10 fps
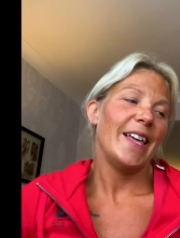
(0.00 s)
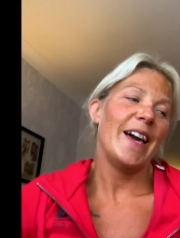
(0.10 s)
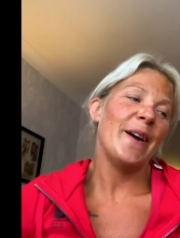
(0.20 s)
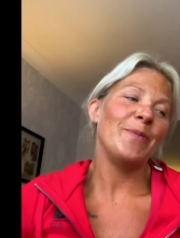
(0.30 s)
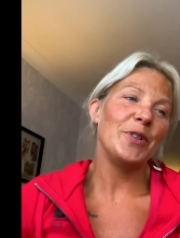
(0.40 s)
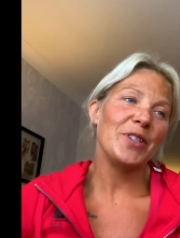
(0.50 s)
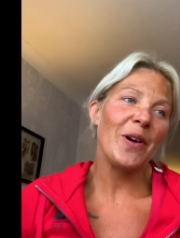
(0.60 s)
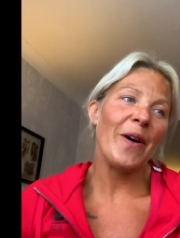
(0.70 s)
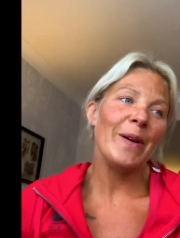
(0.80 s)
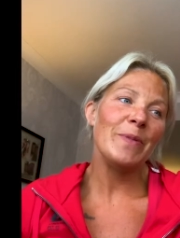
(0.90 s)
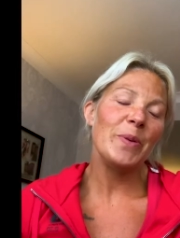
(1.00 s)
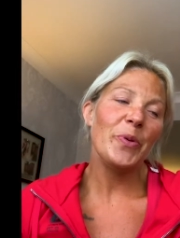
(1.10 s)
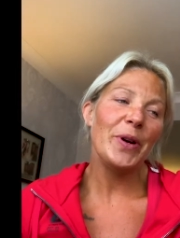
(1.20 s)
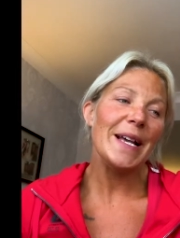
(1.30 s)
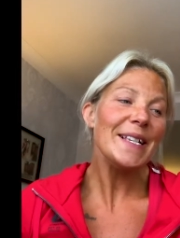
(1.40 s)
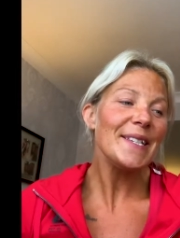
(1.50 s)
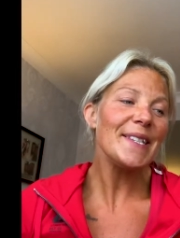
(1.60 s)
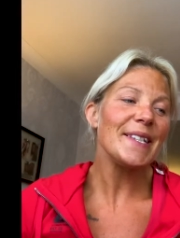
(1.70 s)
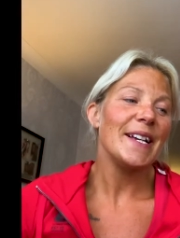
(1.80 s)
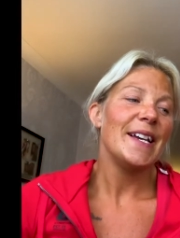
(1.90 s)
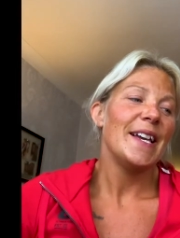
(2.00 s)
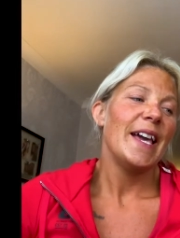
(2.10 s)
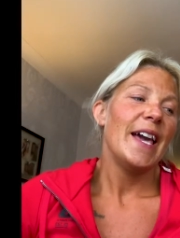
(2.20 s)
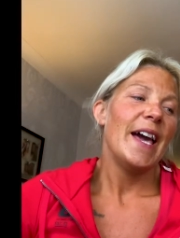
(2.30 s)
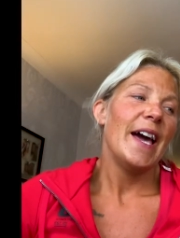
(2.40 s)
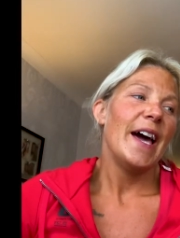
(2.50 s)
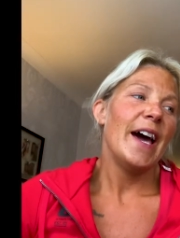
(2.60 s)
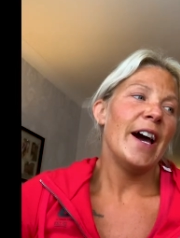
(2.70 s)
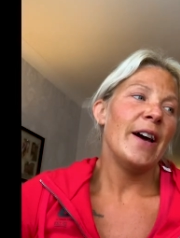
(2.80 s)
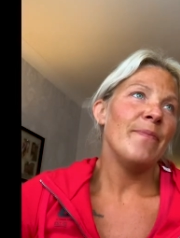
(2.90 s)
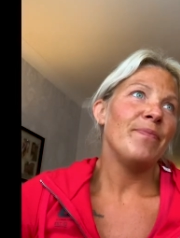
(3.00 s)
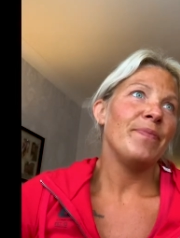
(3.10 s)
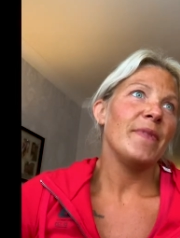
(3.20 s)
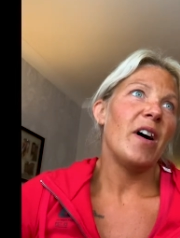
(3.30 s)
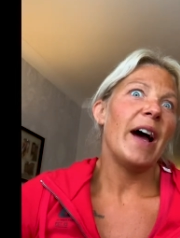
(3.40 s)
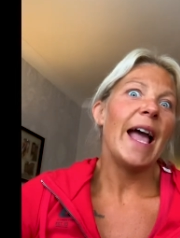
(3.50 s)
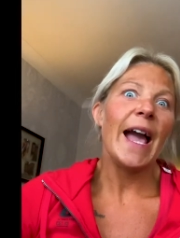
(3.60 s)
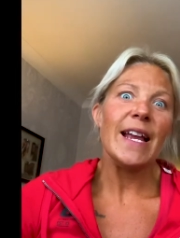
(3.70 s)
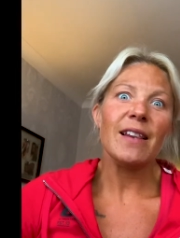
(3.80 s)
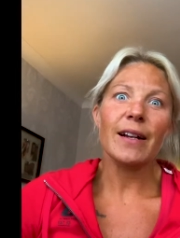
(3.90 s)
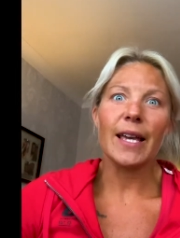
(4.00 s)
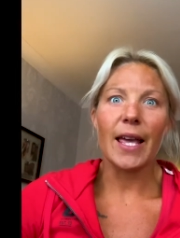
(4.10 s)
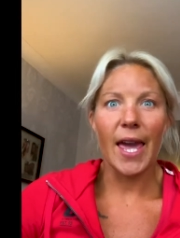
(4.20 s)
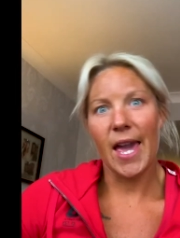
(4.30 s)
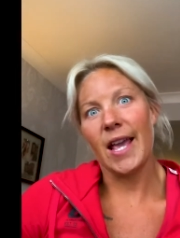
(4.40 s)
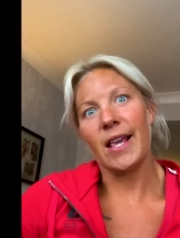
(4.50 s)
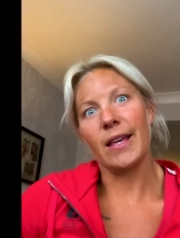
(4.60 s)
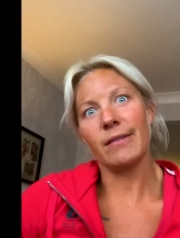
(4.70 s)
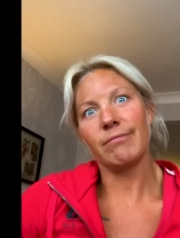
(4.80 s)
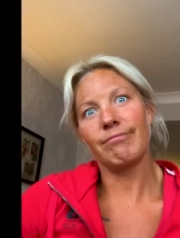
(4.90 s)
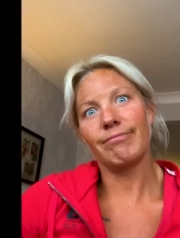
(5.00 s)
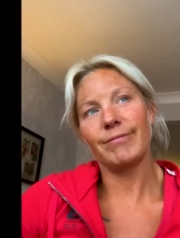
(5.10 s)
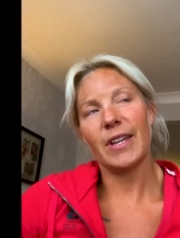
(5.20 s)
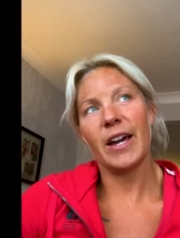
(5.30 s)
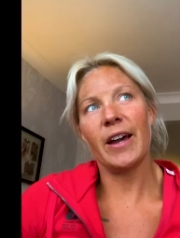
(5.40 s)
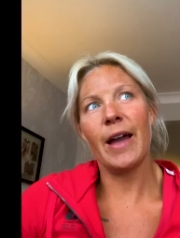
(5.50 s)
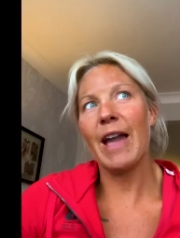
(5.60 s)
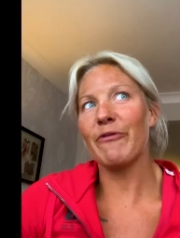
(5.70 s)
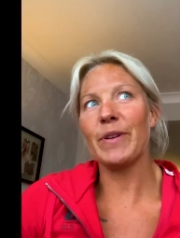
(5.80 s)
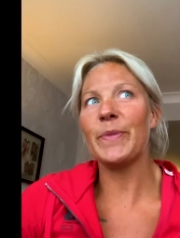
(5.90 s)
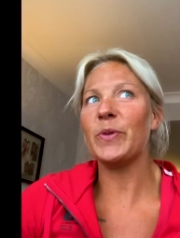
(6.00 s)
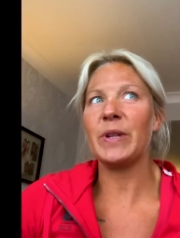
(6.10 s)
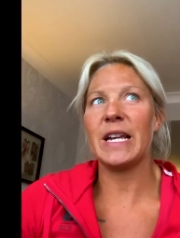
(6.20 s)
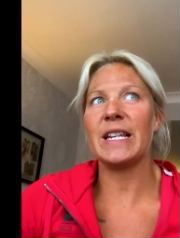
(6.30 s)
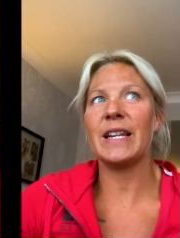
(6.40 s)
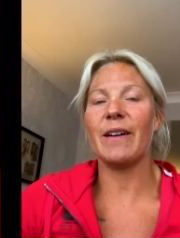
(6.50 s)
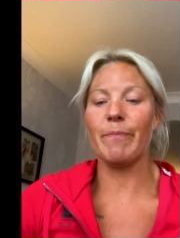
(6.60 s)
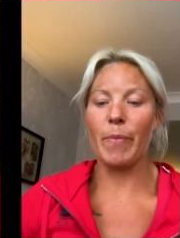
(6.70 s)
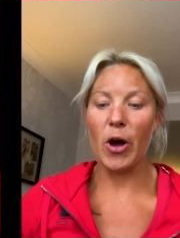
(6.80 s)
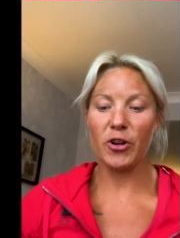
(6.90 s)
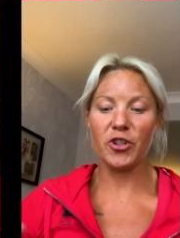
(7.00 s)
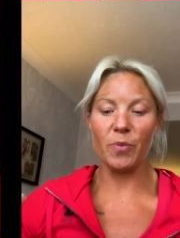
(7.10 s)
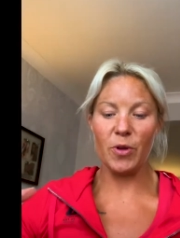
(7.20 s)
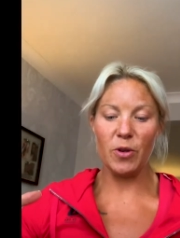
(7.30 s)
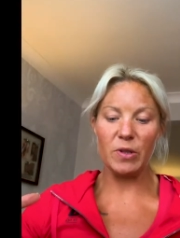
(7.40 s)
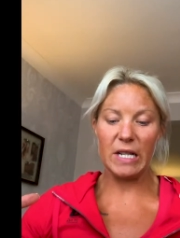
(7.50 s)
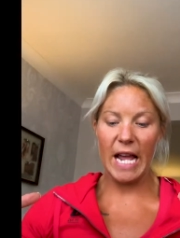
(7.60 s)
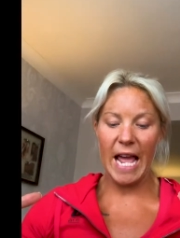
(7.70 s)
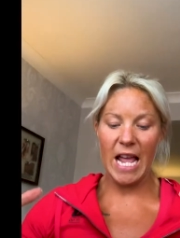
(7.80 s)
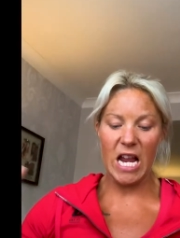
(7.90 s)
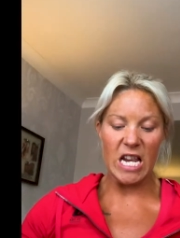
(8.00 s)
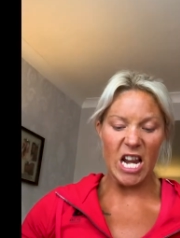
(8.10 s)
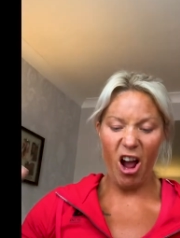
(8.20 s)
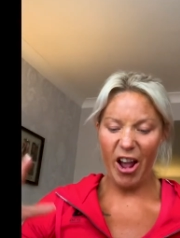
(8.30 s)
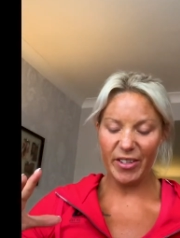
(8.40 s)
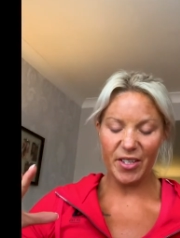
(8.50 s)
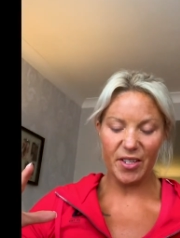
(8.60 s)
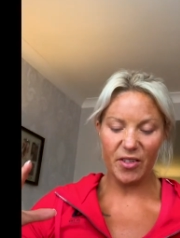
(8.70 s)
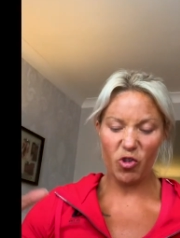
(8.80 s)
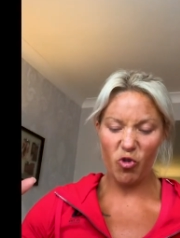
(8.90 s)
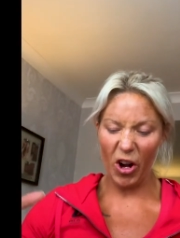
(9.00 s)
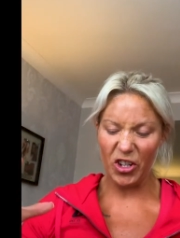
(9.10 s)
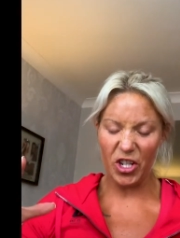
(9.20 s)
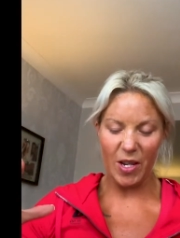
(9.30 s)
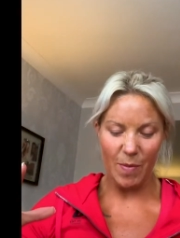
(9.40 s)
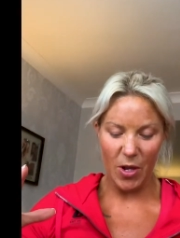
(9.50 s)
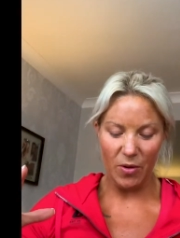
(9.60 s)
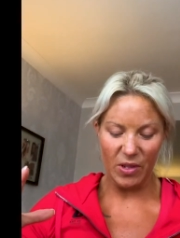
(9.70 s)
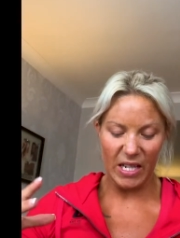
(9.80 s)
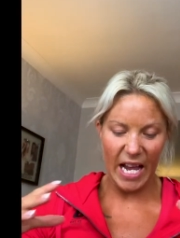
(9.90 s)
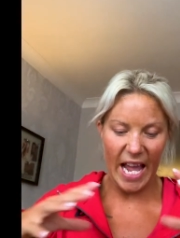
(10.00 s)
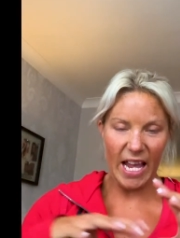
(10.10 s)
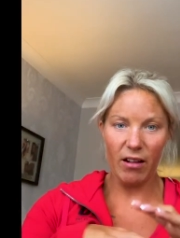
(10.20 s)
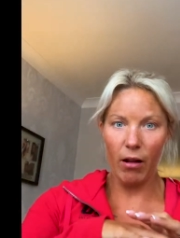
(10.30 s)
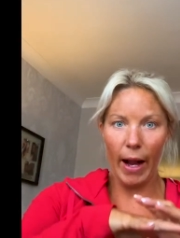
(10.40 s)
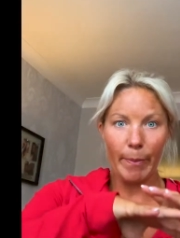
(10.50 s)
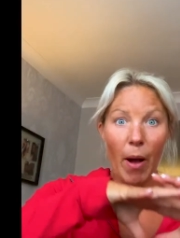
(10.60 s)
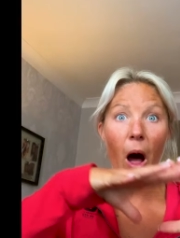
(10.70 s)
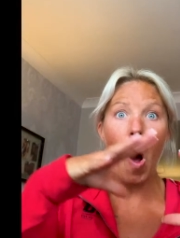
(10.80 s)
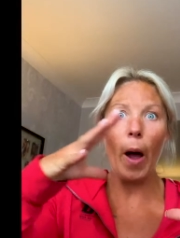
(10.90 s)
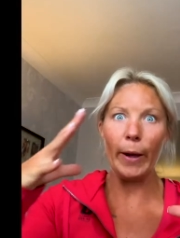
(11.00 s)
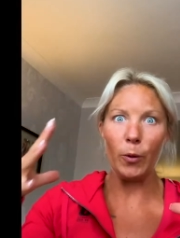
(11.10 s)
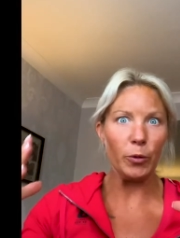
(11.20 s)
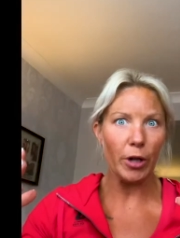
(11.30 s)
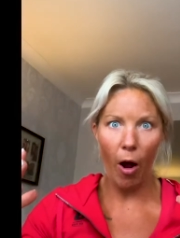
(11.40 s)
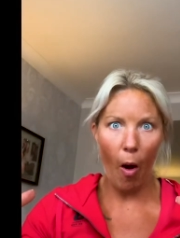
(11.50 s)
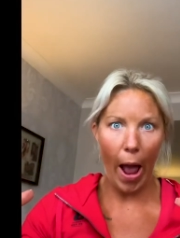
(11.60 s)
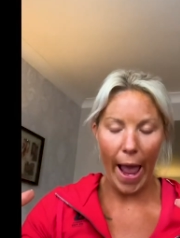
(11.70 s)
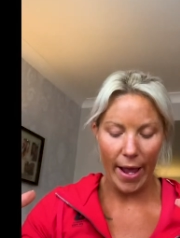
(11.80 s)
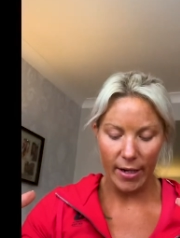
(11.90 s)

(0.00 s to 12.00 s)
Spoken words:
Good time with the boys. I ate like a king. Every morning, bircher muesli, nuts, crunchy muesli, like piled high.